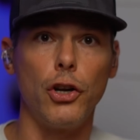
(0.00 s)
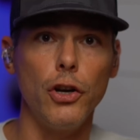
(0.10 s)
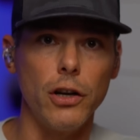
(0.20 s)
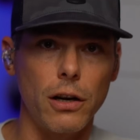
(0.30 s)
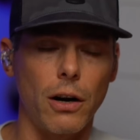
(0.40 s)

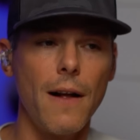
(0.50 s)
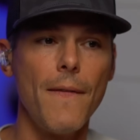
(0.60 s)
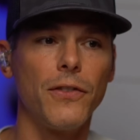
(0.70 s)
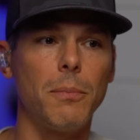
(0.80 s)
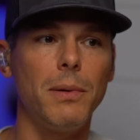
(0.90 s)
good or
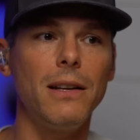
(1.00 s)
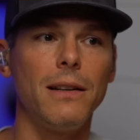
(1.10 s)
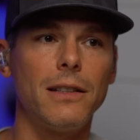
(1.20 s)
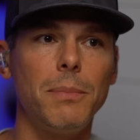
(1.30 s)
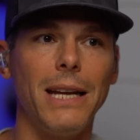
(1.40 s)
to
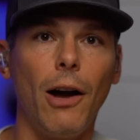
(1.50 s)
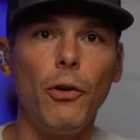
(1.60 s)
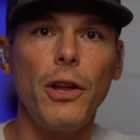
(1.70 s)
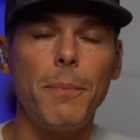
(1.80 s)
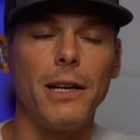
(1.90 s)
be
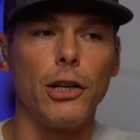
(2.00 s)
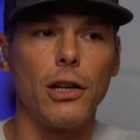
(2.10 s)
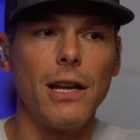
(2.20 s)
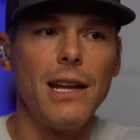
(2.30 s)
held up in